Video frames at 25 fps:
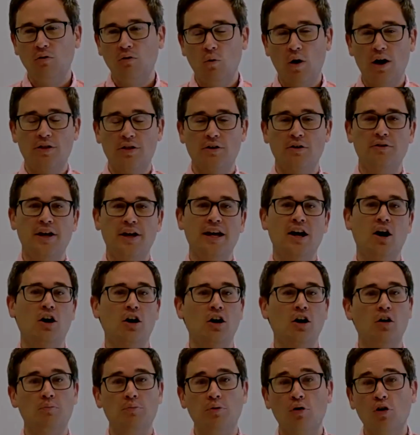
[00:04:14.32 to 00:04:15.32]
whether they
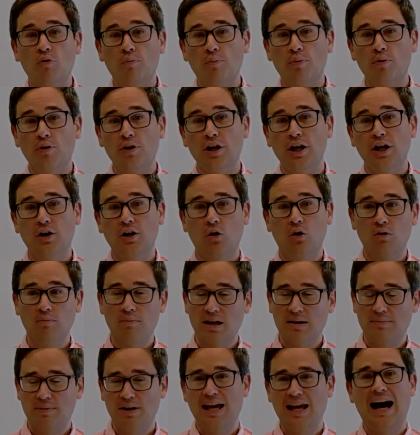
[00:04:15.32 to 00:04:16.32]
are appropriate or
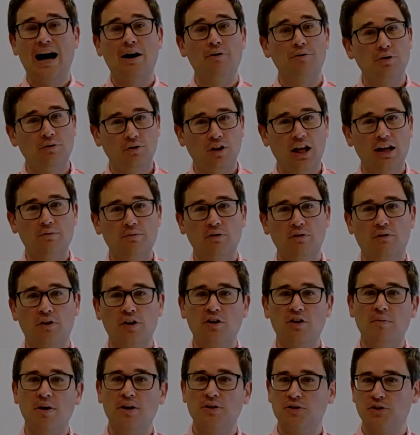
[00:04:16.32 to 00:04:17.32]
maybe out of line with
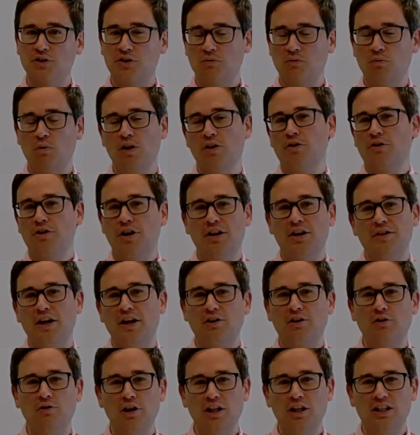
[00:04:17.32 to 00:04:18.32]
fundamentals, and whether or not
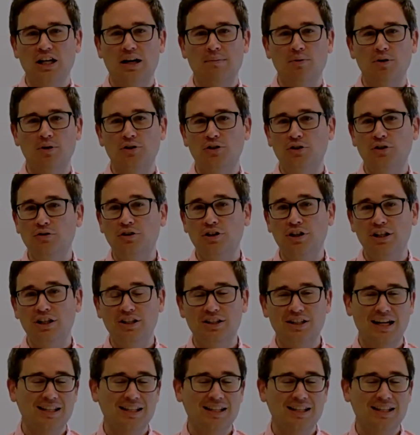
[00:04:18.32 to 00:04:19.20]
that creates opportunities.